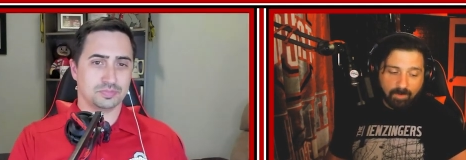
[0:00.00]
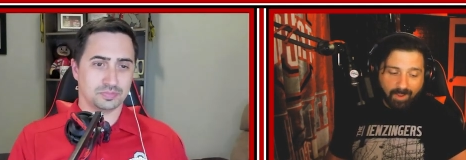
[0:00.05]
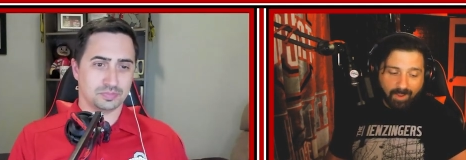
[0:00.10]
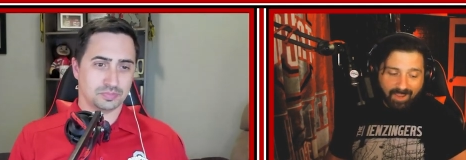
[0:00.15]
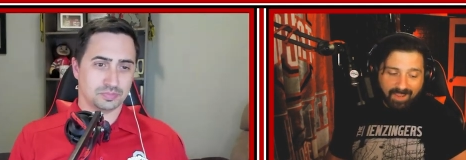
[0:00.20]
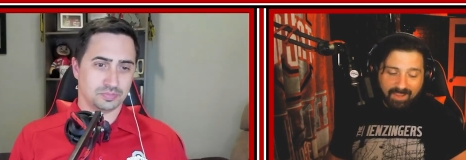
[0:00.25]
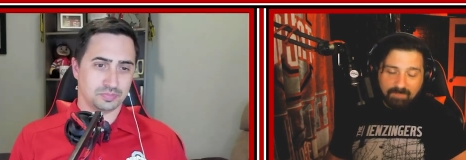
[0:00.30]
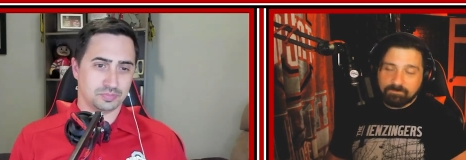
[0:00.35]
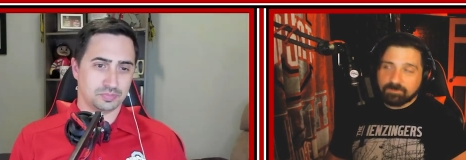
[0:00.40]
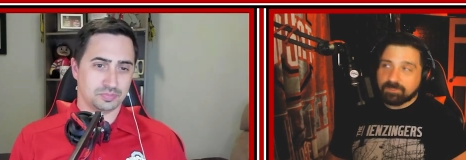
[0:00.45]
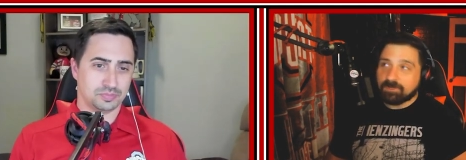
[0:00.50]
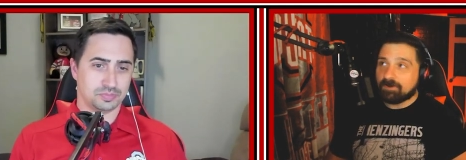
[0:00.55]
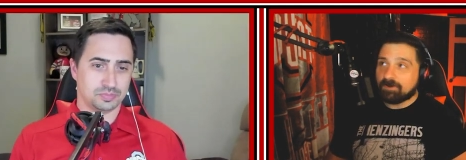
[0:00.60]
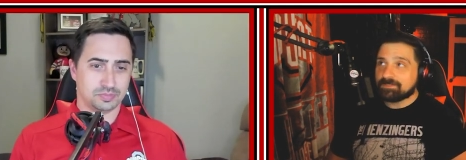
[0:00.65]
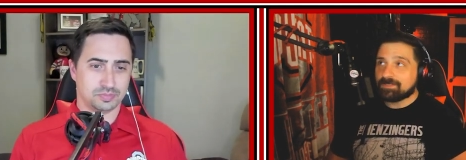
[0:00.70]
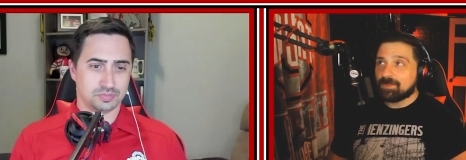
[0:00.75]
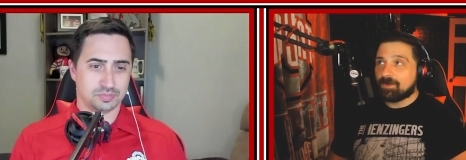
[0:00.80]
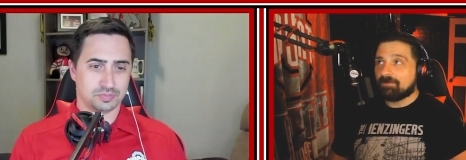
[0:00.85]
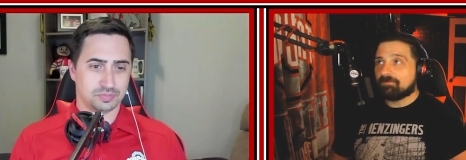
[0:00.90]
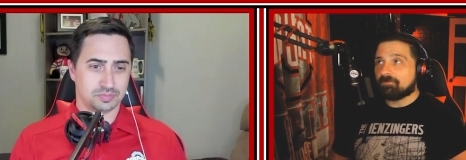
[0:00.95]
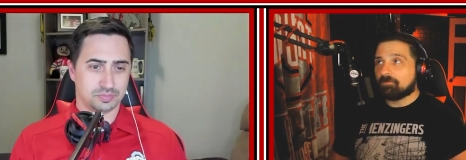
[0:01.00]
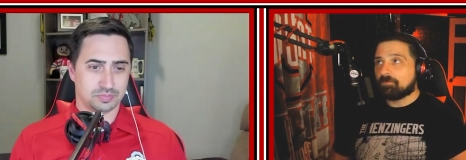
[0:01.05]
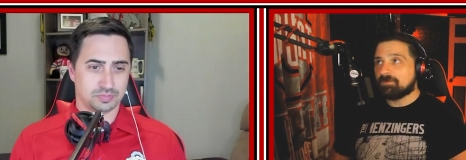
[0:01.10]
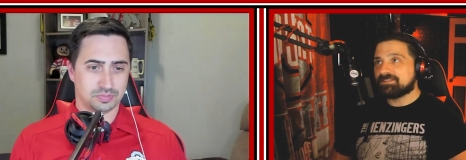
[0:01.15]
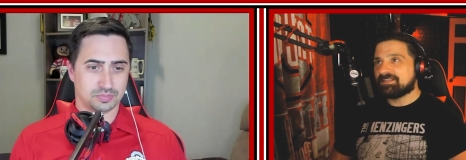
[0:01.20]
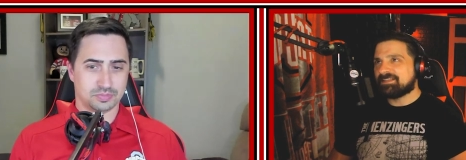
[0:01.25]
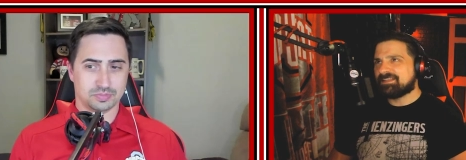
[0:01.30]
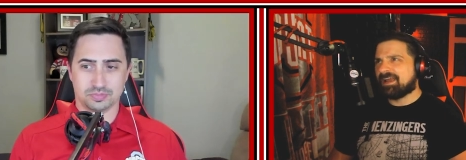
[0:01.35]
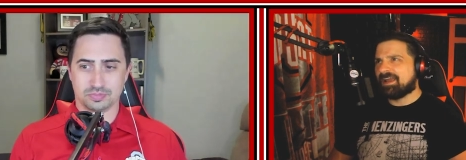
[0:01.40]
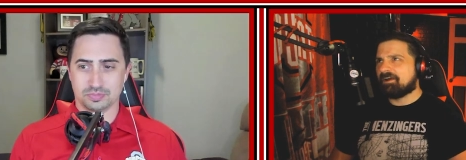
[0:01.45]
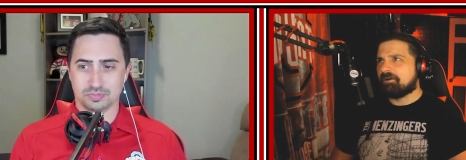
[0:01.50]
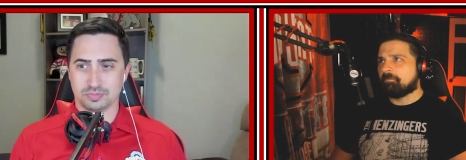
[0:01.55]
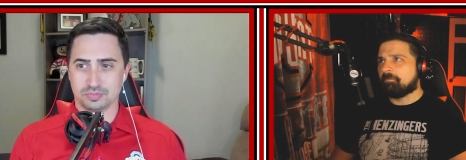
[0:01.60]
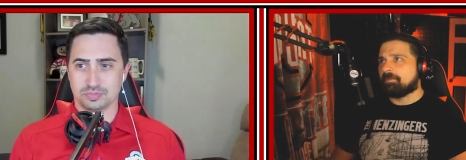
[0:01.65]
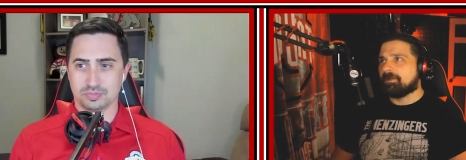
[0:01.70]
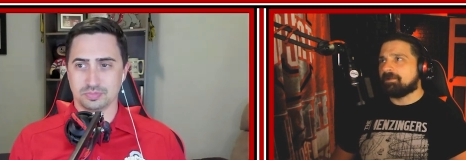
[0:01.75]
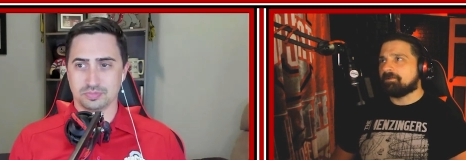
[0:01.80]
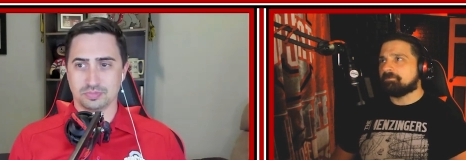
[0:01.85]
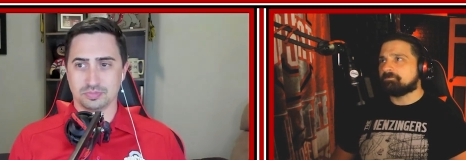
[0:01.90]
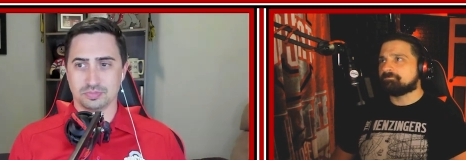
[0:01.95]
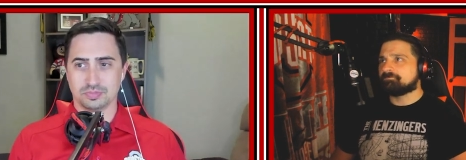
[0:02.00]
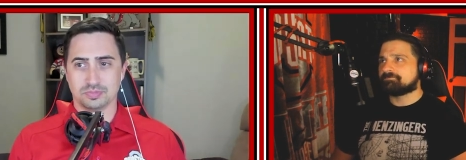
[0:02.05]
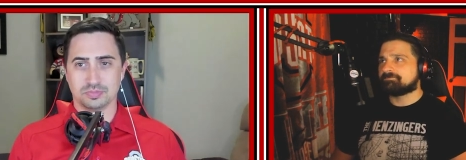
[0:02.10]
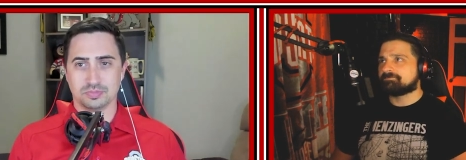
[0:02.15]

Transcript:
Speaker 1: I am curious, however, what's a Terrapin?